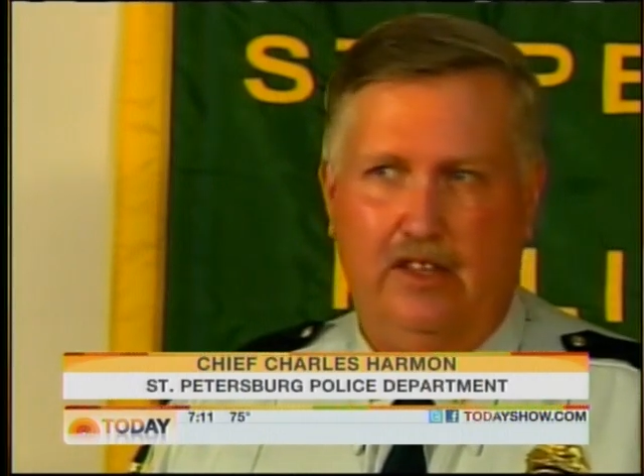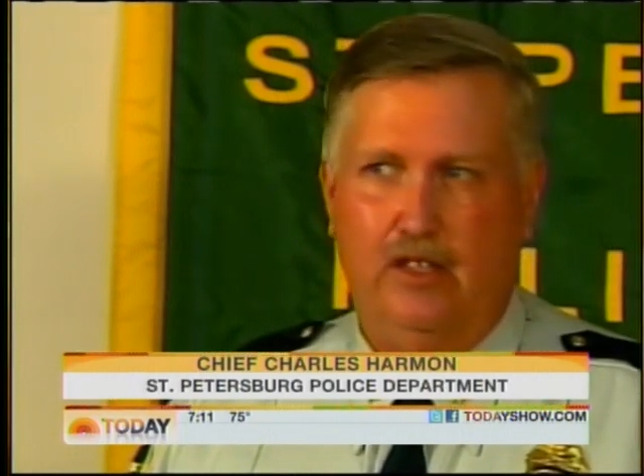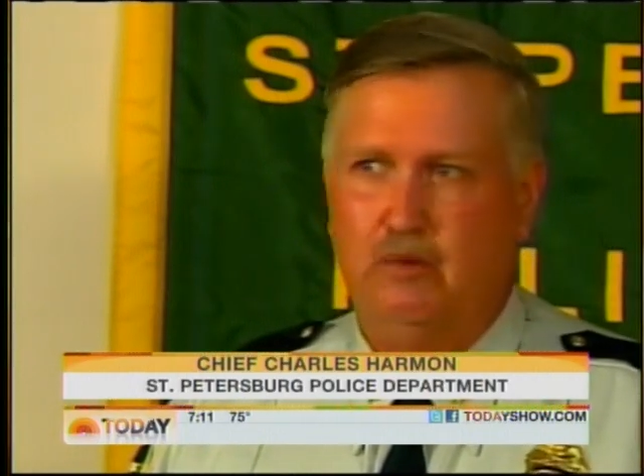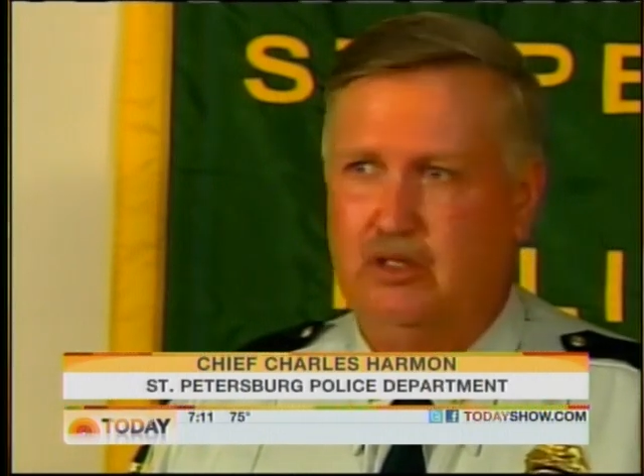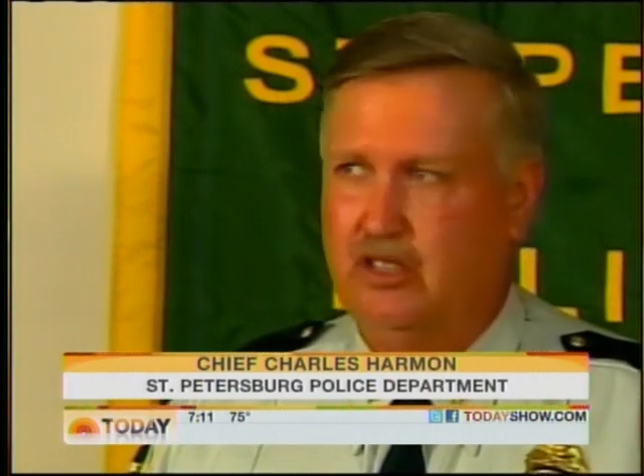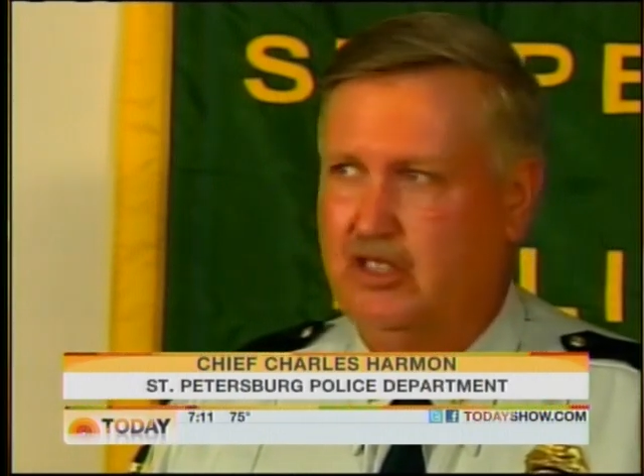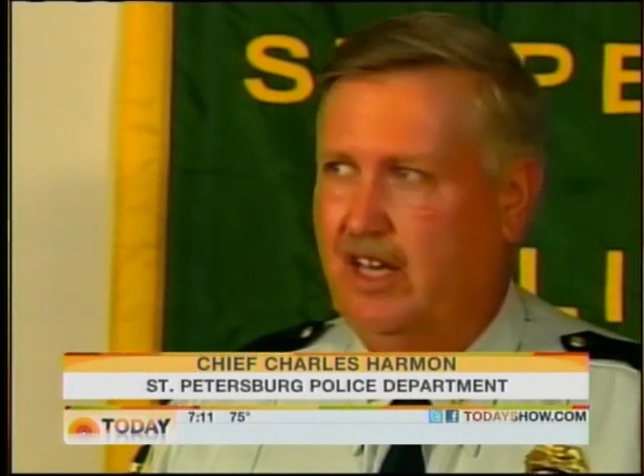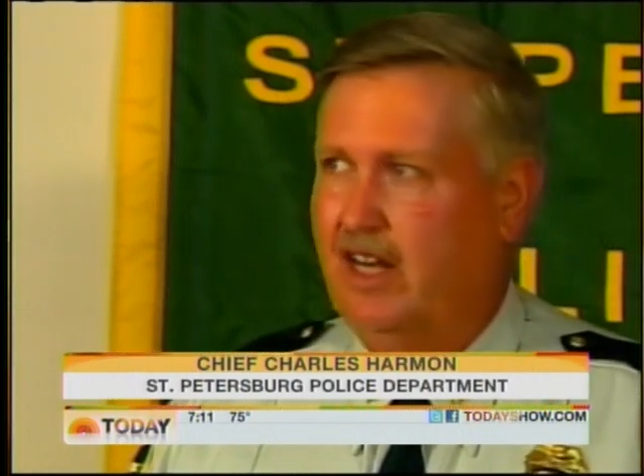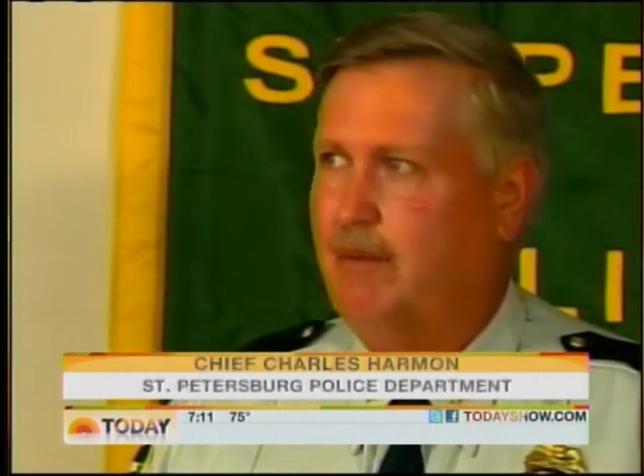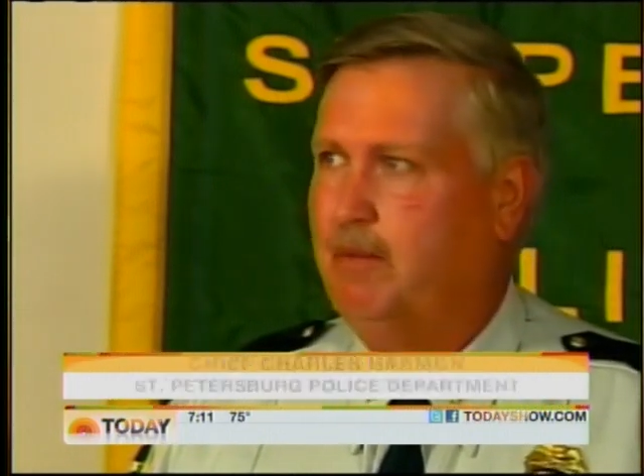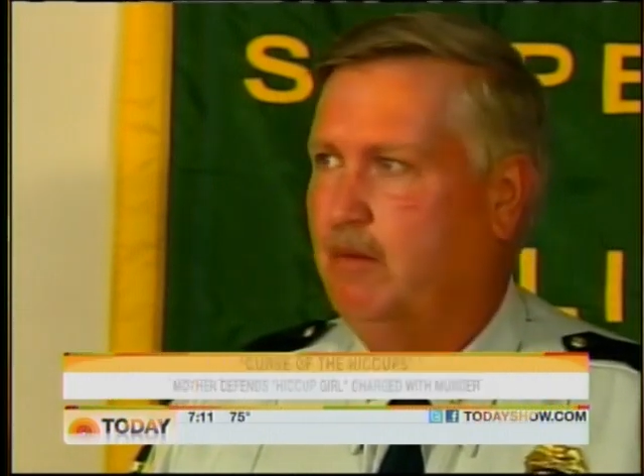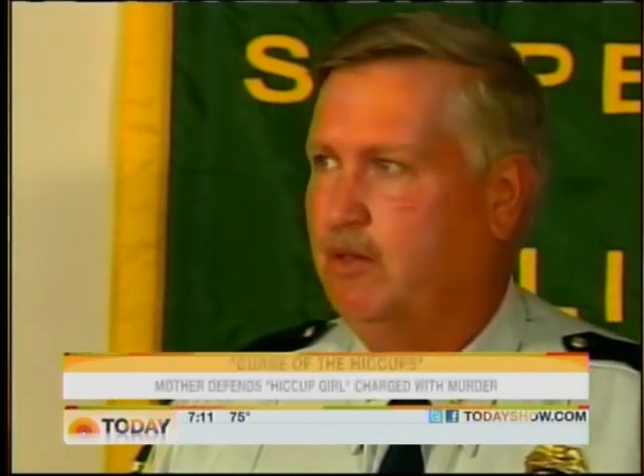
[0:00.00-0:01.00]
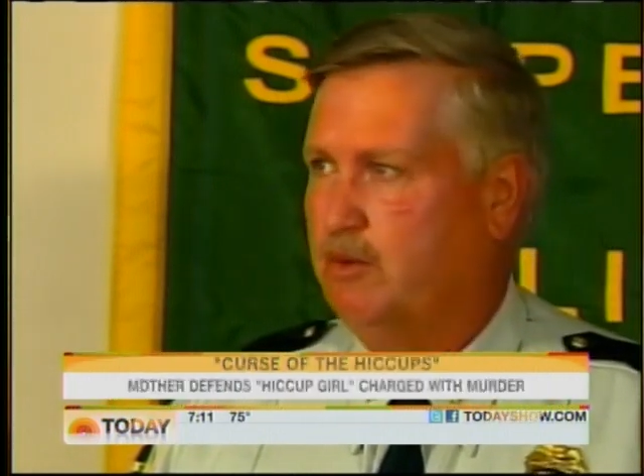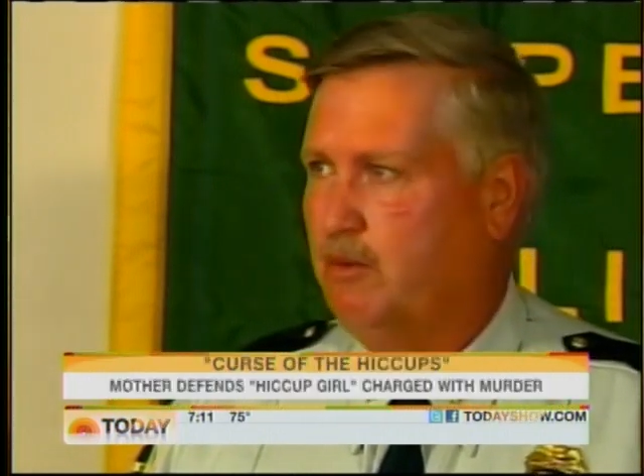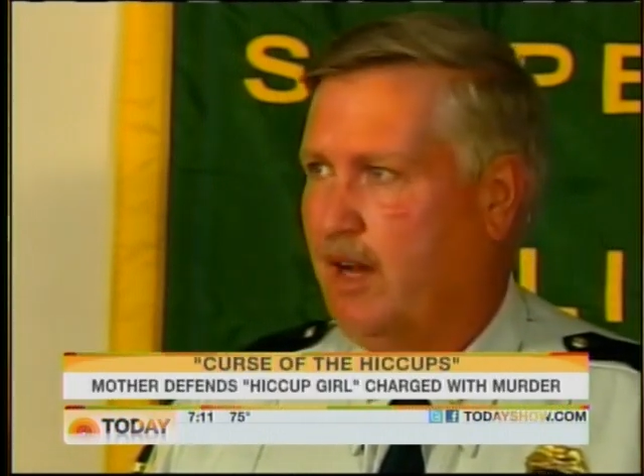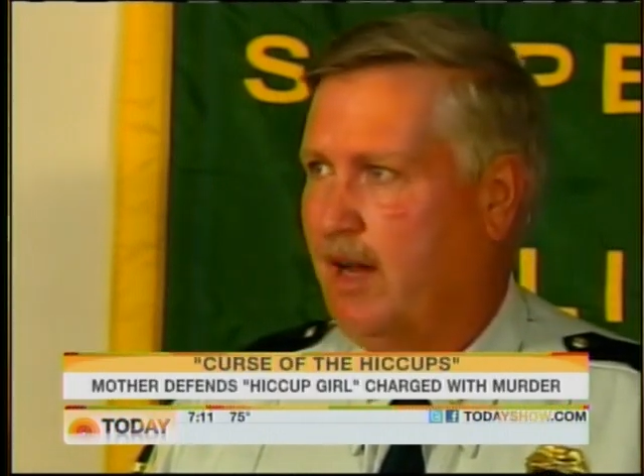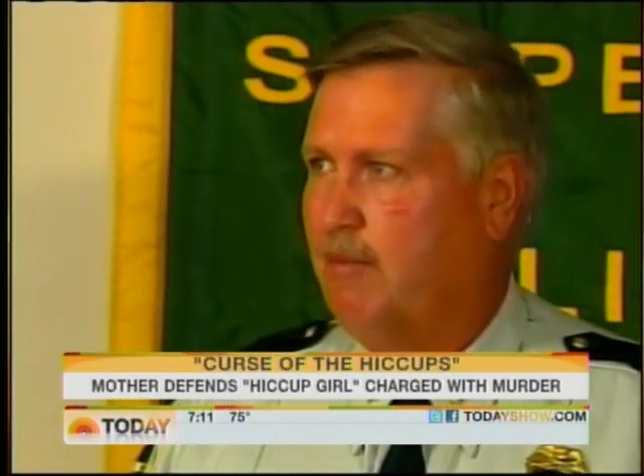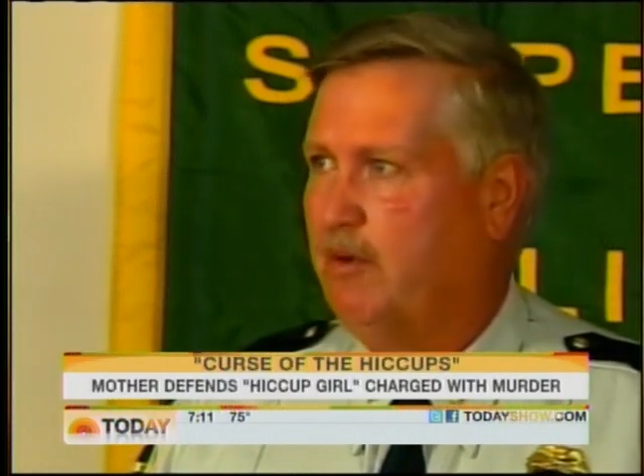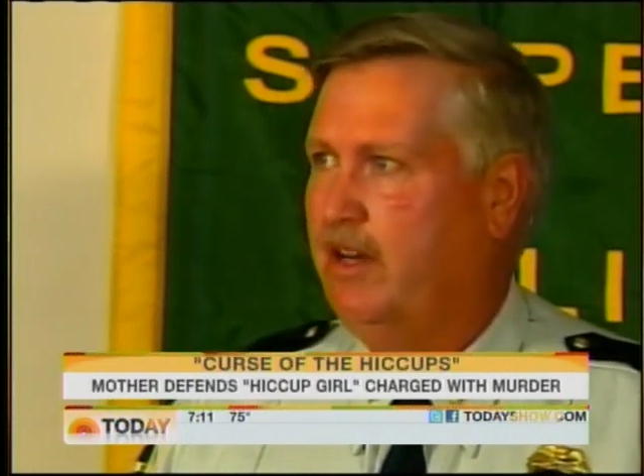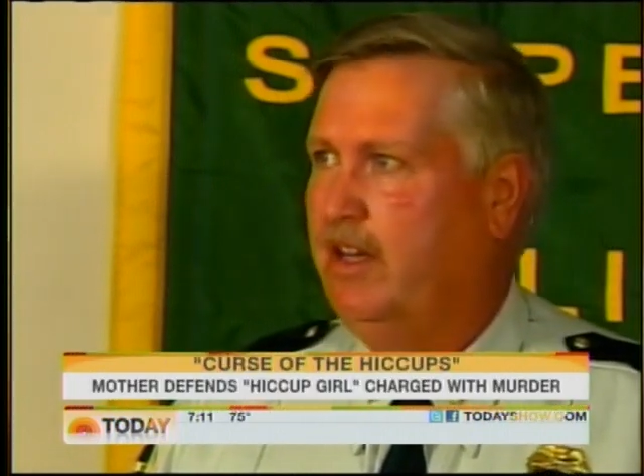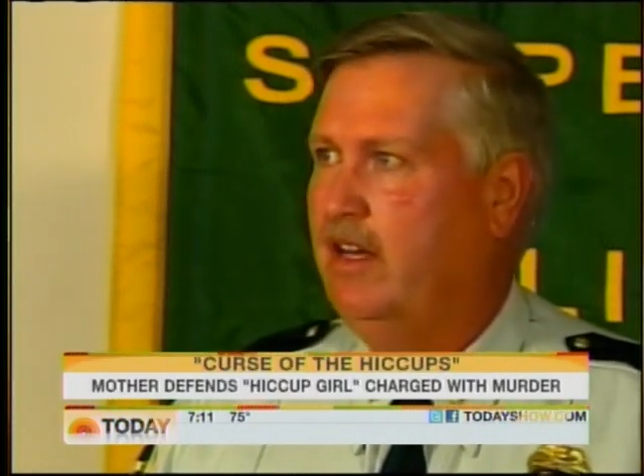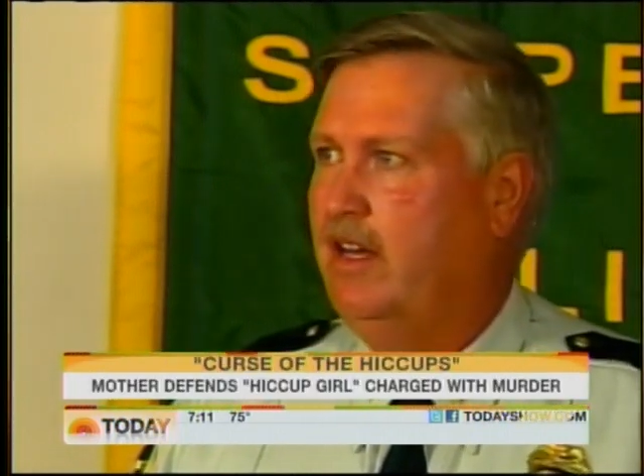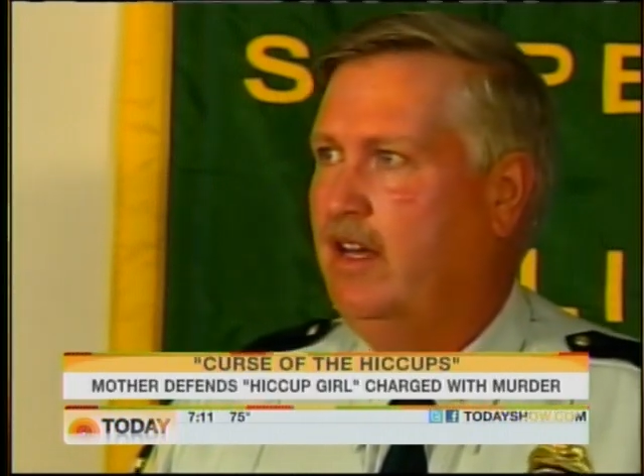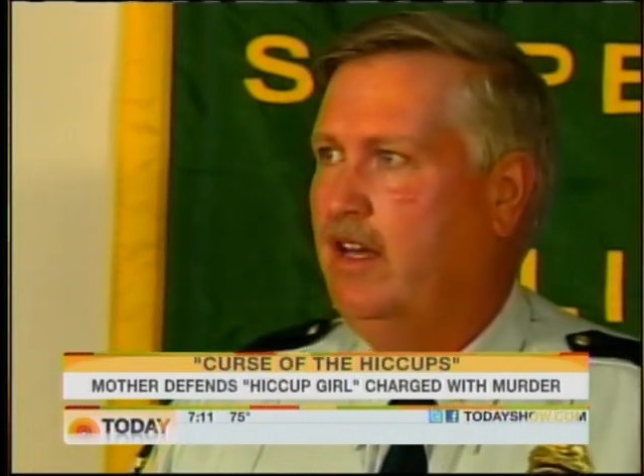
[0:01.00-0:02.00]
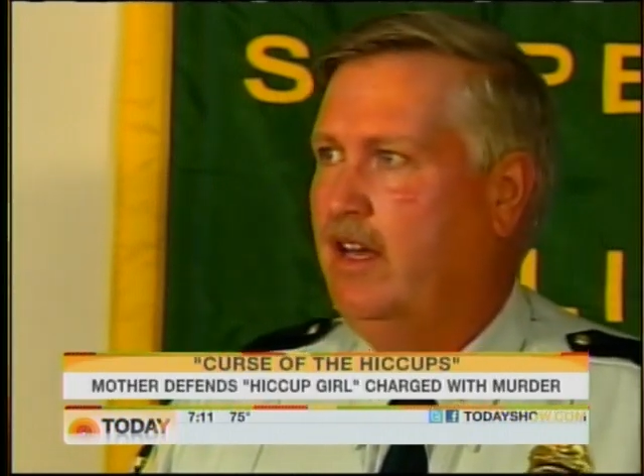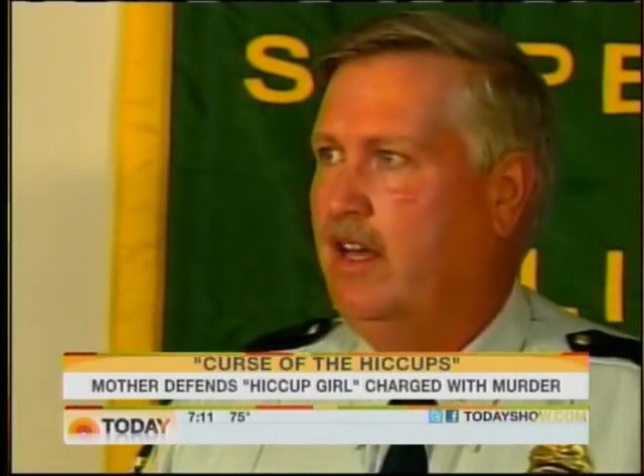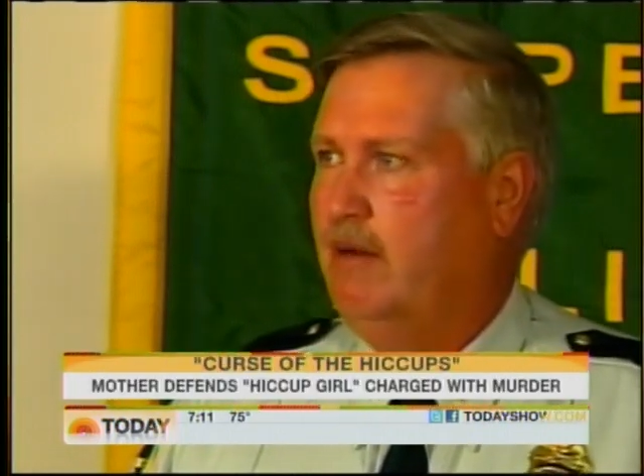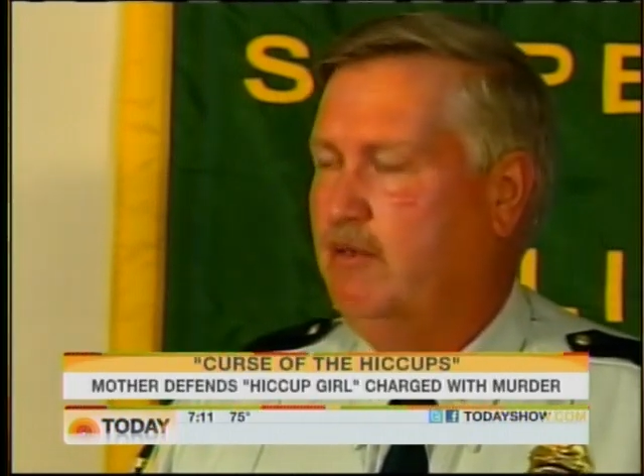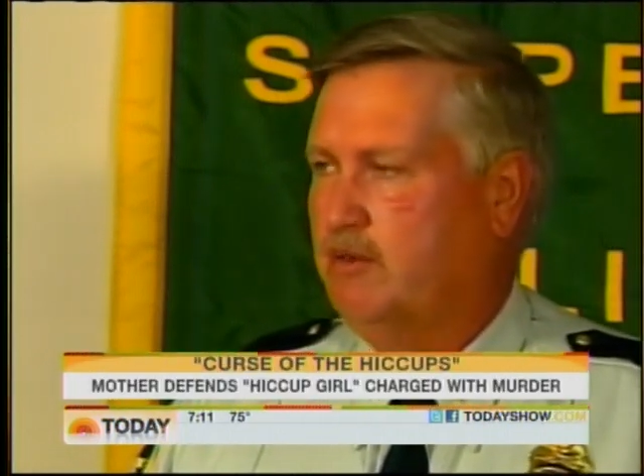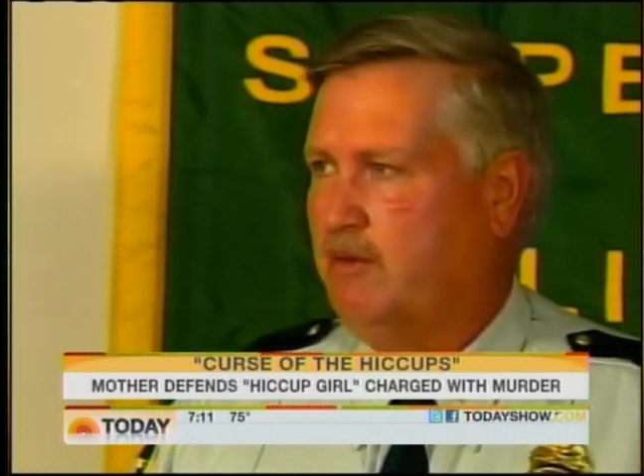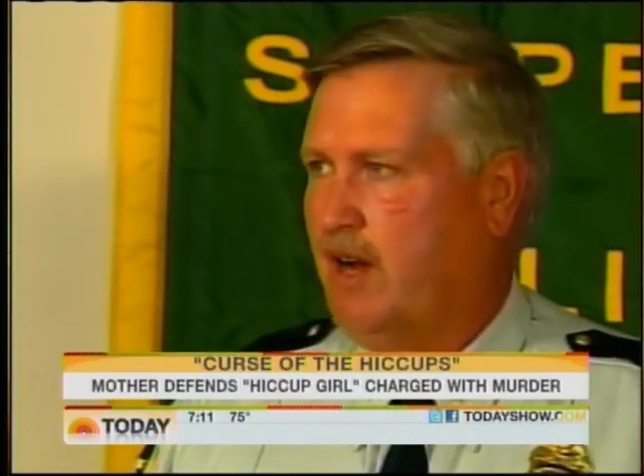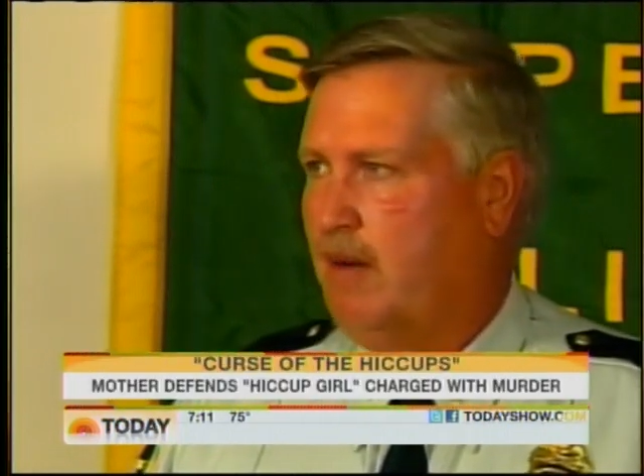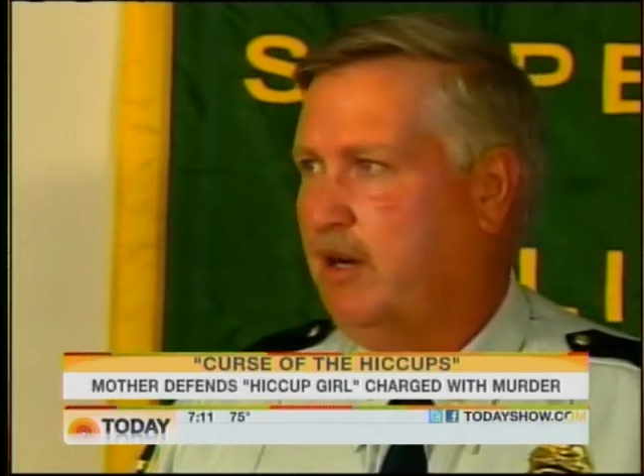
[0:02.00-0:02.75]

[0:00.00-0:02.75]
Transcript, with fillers: this was a setup, it was a robbery, and it was a robbery